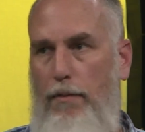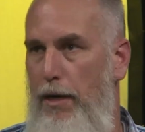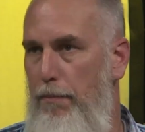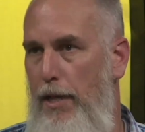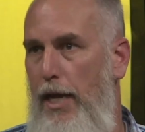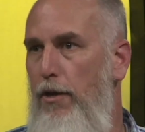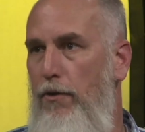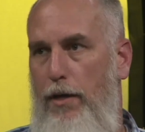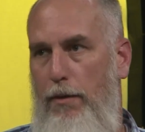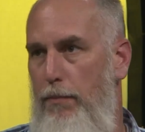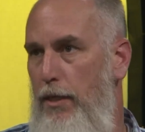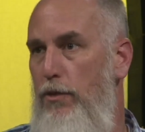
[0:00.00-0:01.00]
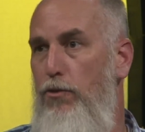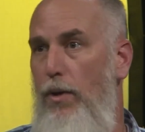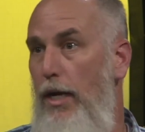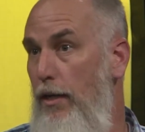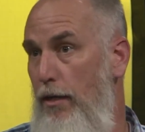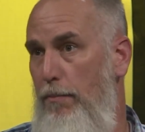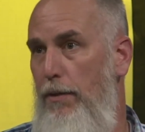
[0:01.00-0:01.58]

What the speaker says: talk about applied learning, but it directly